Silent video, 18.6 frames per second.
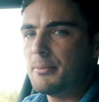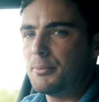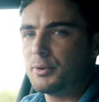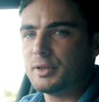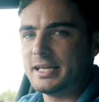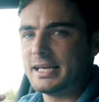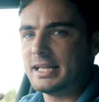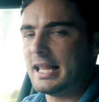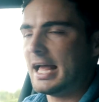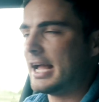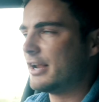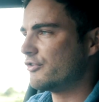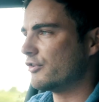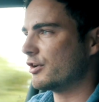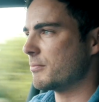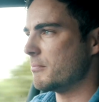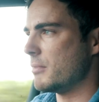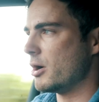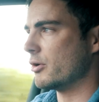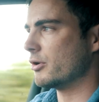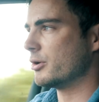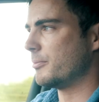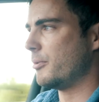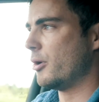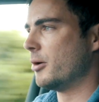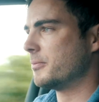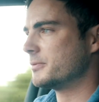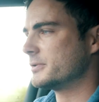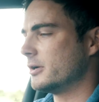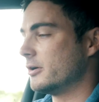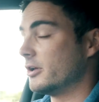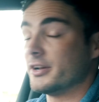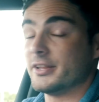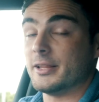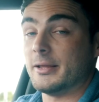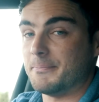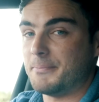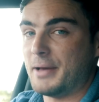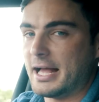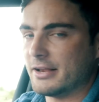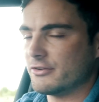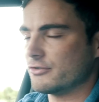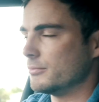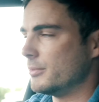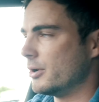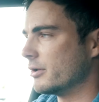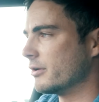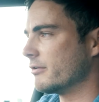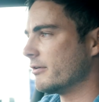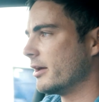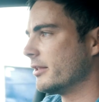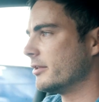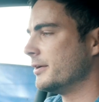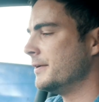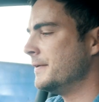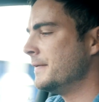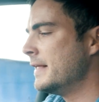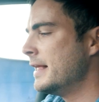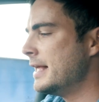but the electric motor pops on, or the petrol motor rather.